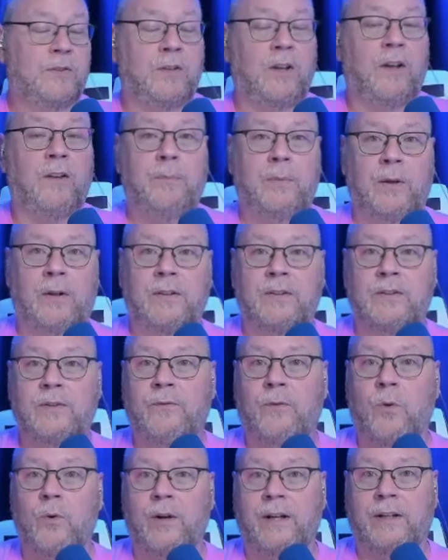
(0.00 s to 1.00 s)
softball is
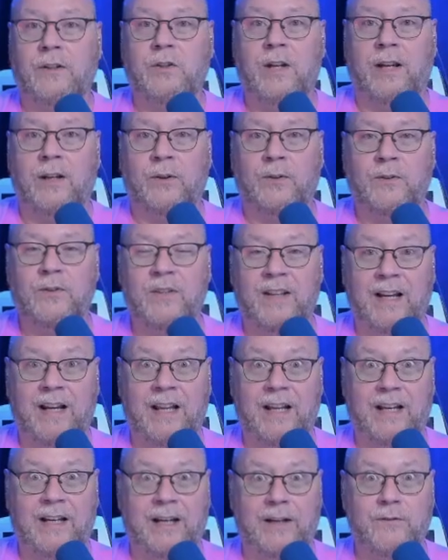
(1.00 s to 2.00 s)
4-inch hail. So that
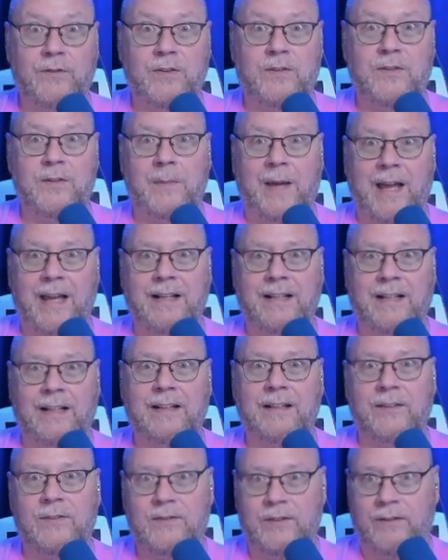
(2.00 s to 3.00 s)
kind of gives you some
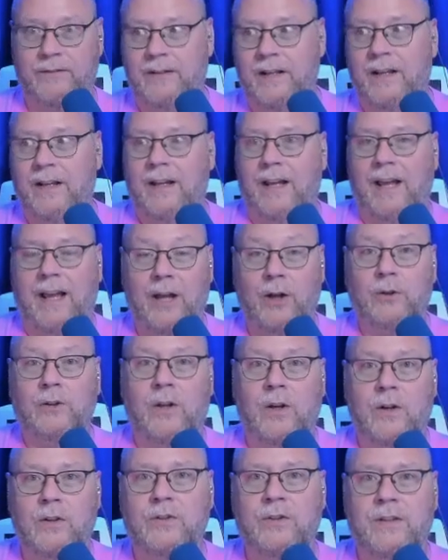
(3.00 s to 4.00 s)
ideas of how
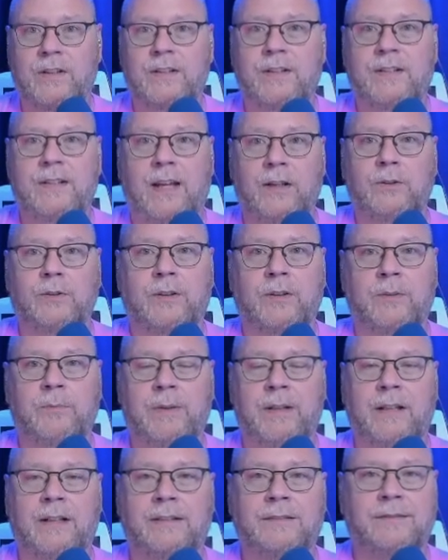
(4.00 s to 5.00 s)
large this hail could
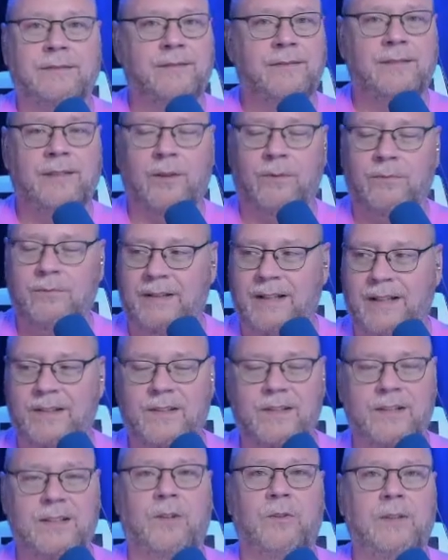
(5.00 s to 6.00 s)
be. Don't
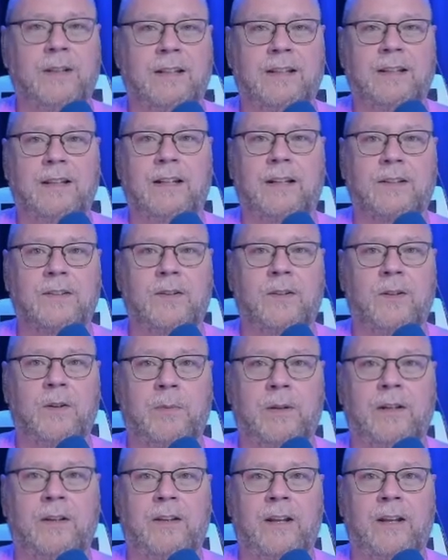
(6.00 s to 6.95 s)
necessarily think it's going to